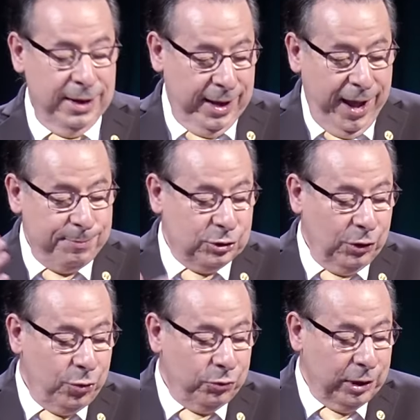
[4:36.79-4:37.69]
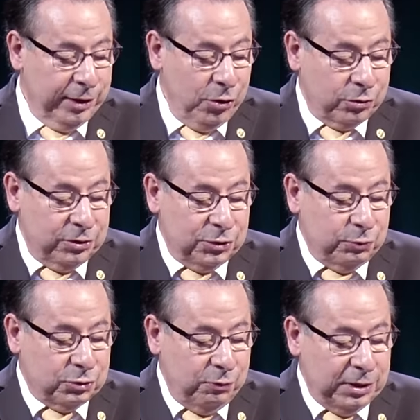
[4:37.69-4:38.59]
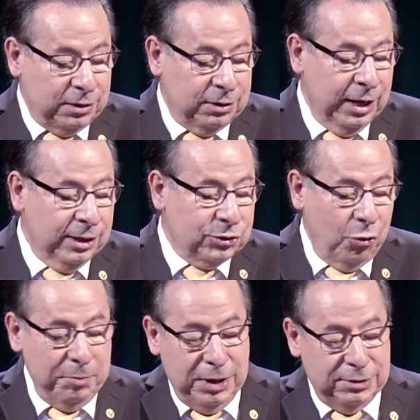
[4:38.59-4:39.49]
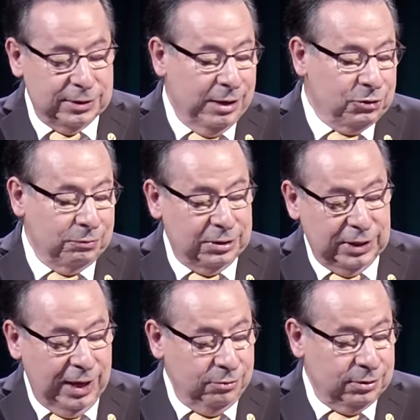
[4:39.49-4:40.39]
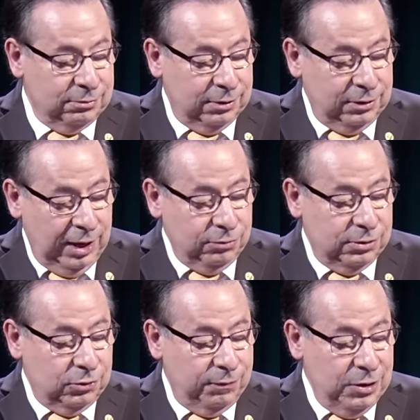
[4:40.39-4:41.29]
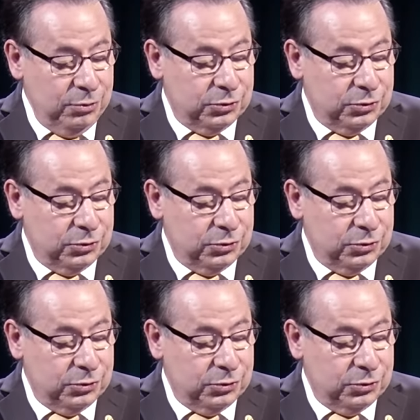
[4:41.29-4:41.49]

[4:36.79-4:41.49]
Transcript: Absolutely. Look, this was written so many centuries, thousands and thousands of years